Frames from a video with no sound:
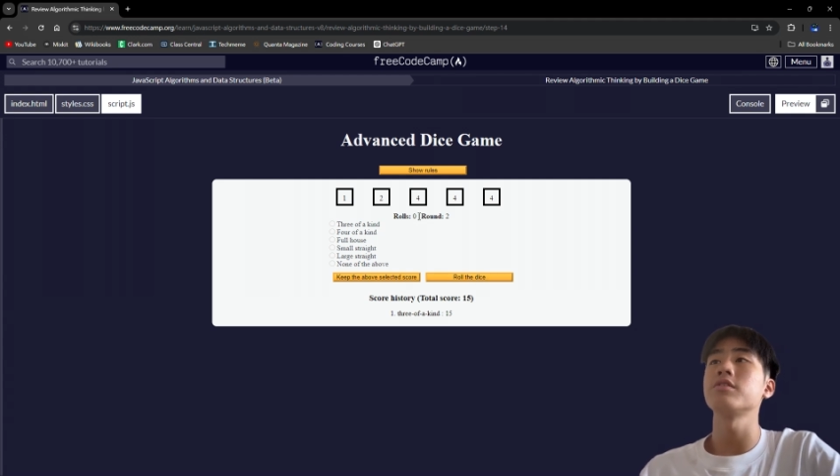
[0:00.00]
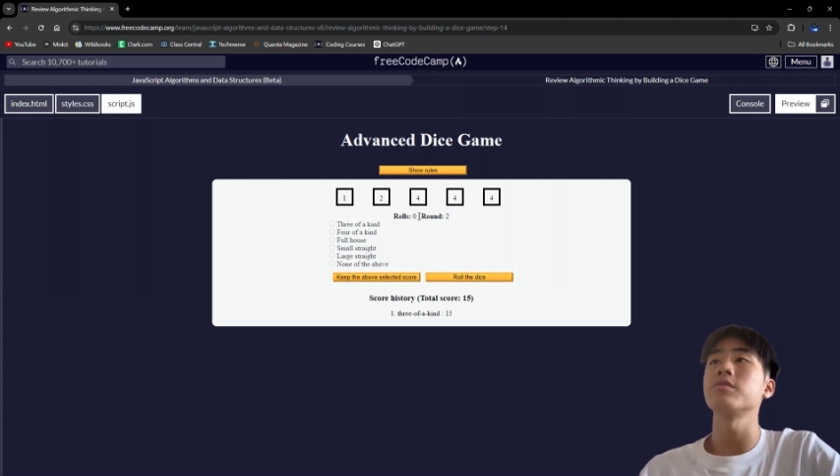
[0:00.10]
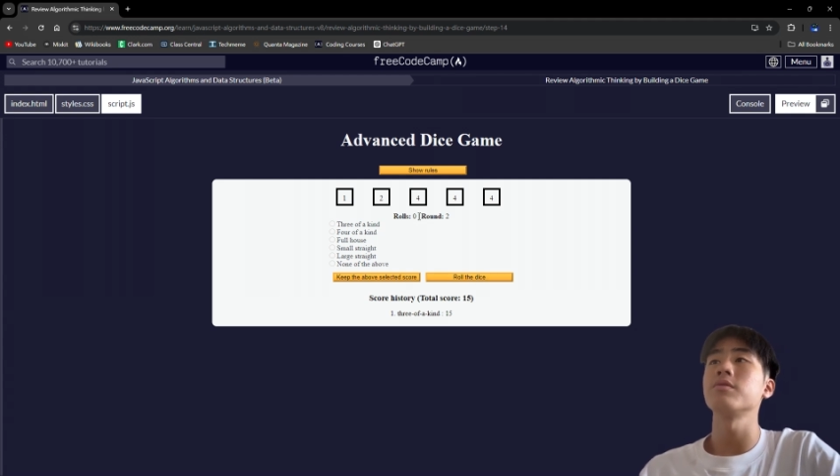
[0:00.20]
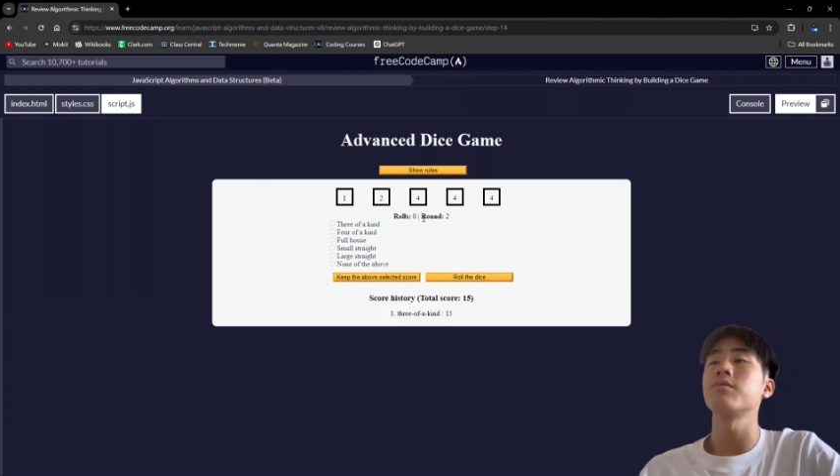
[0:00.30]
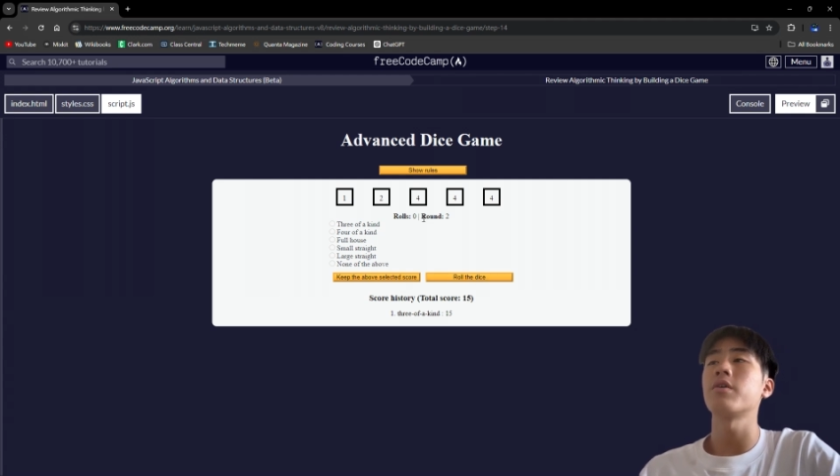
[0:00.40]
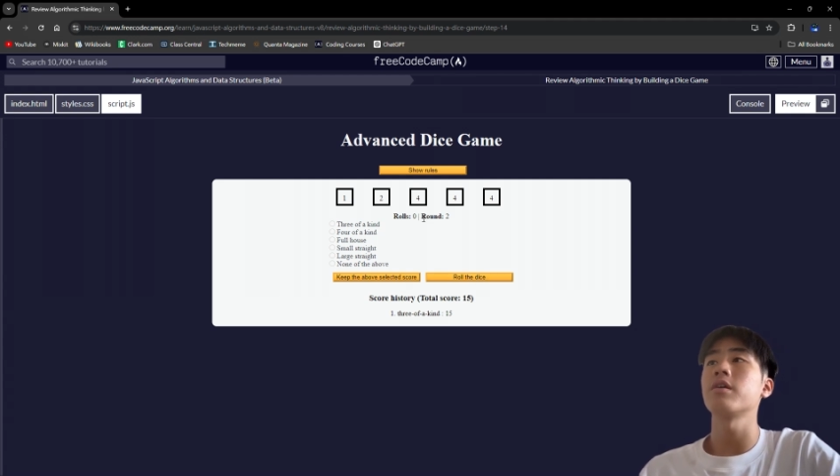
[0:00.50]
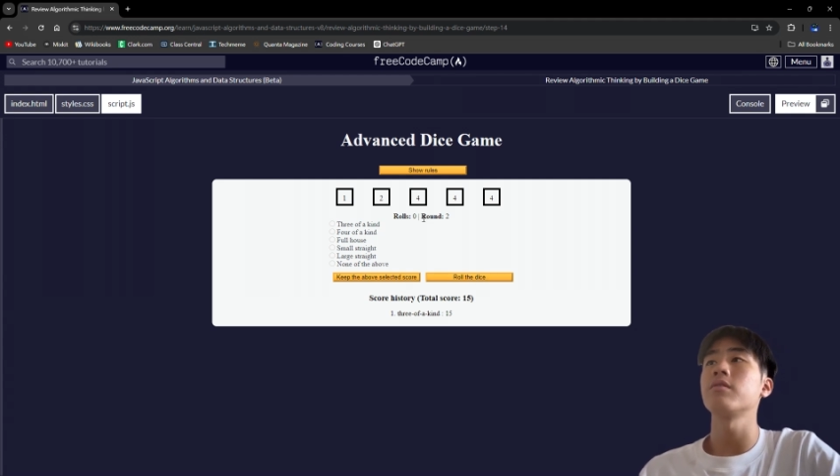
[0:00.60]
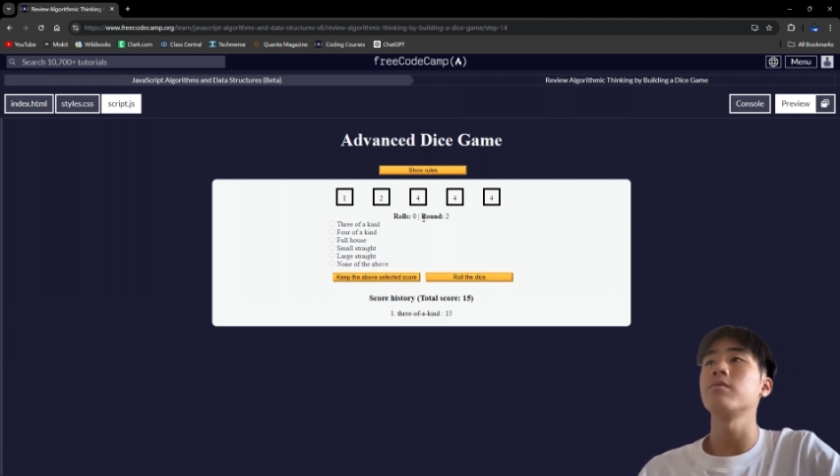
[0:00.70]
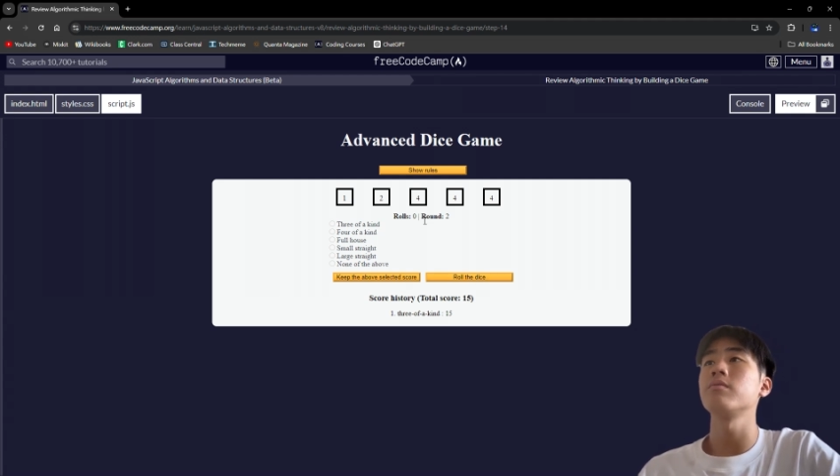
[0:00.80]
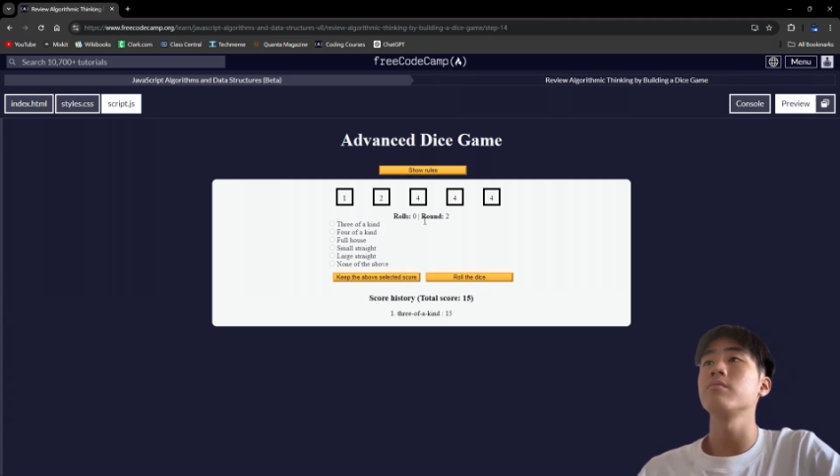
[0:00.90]
to the
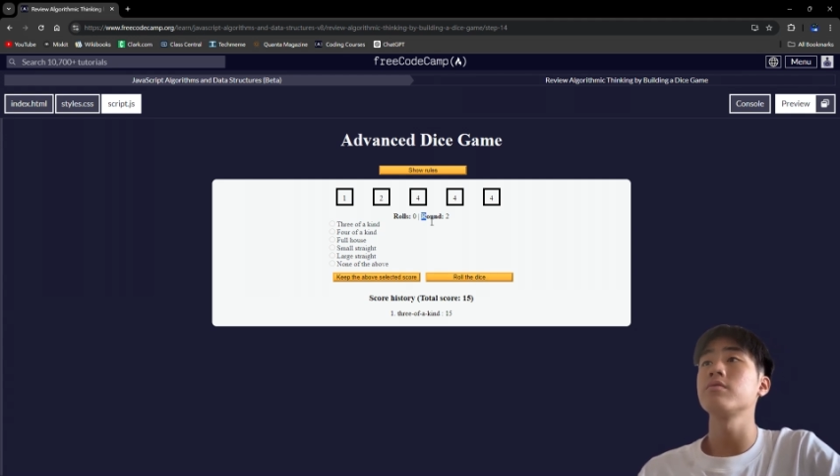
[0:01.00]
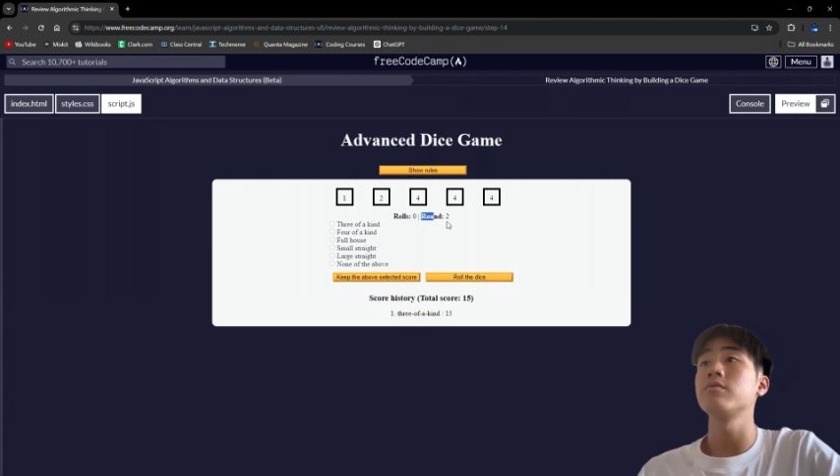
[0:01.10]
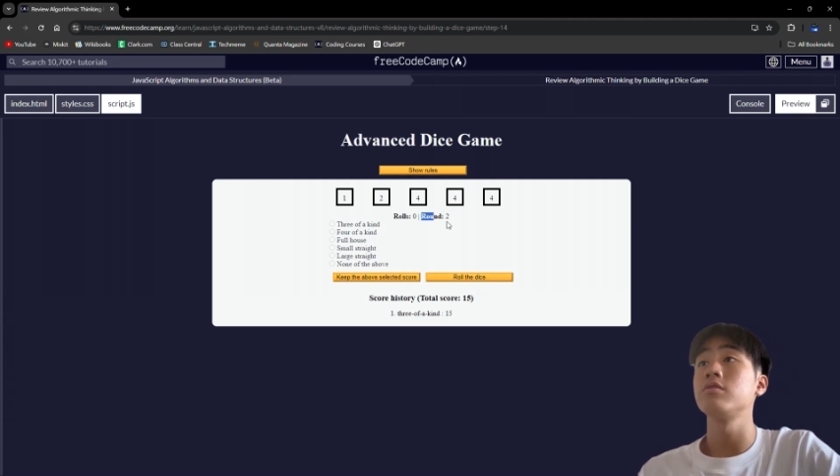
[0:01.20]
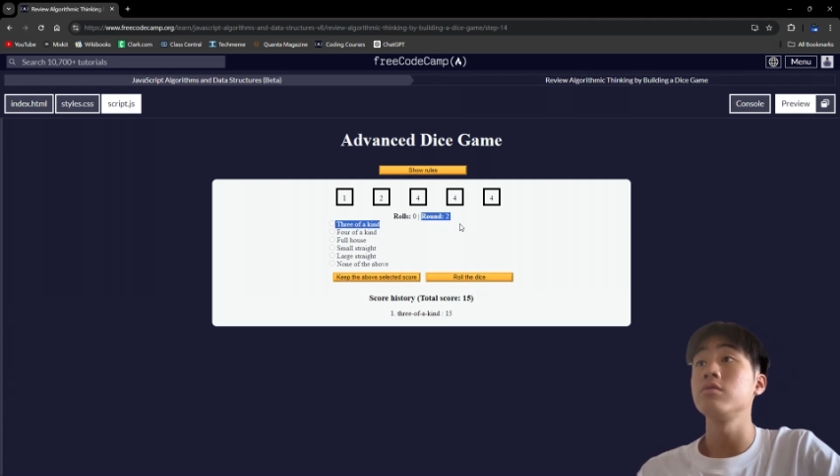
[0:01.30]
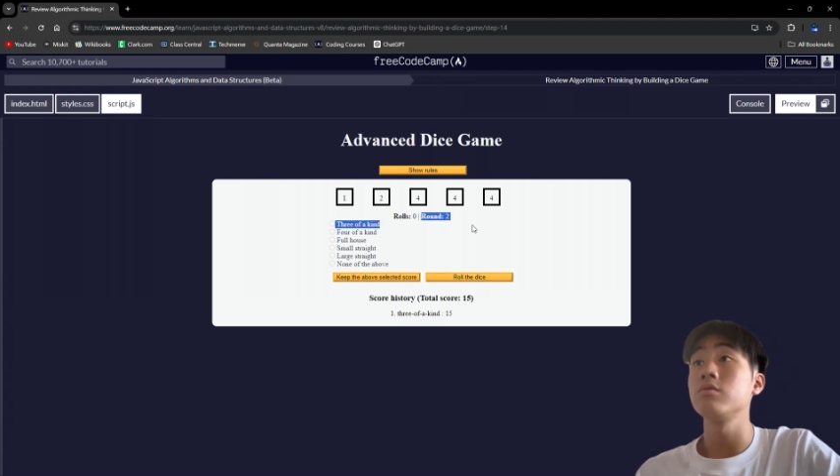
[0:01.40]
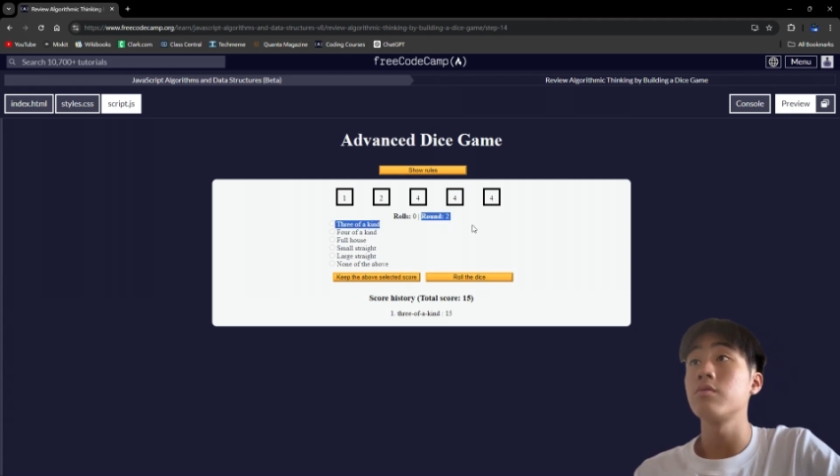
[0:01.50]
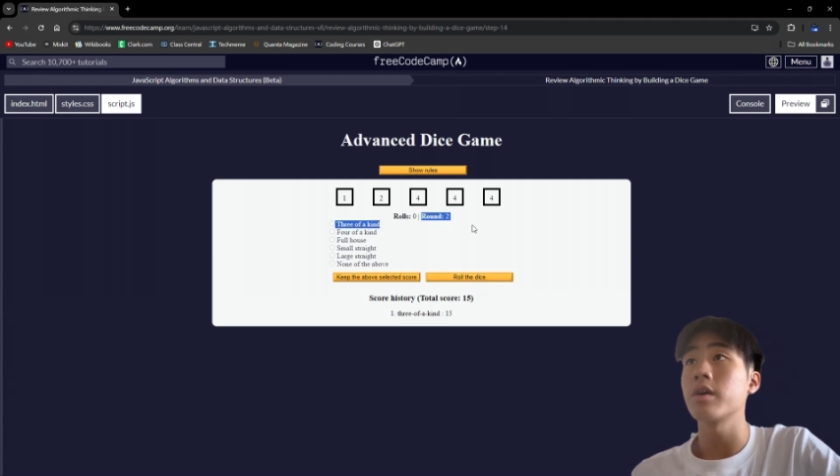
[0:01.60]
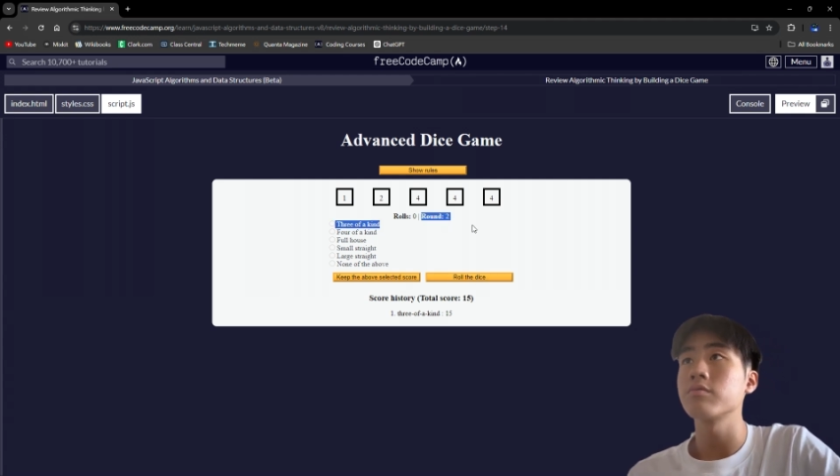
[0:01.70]
round 2.